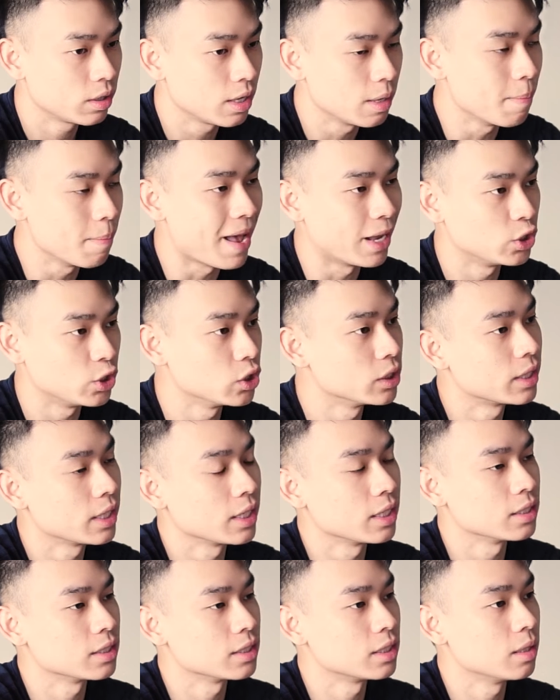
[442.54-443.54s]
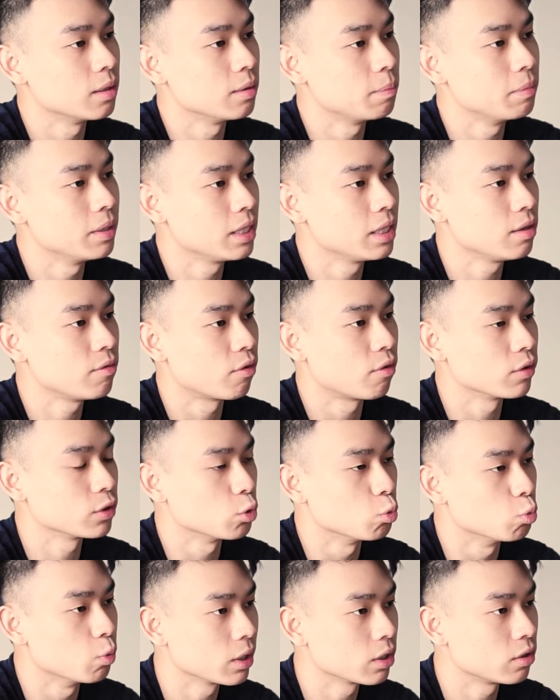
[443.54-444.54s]
imagine things, the ability for us to
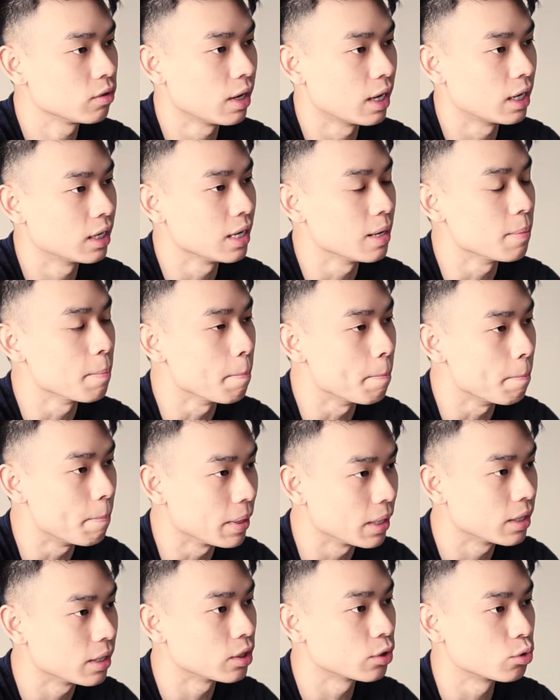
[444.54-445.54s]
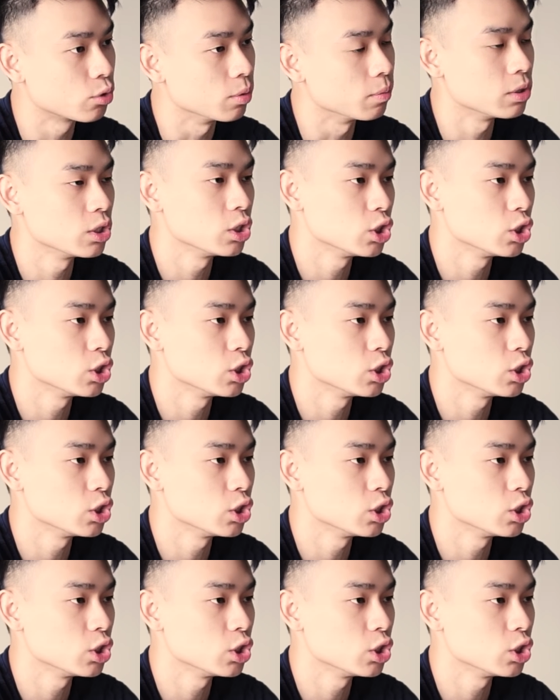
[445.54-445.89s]
work together in bigger groups,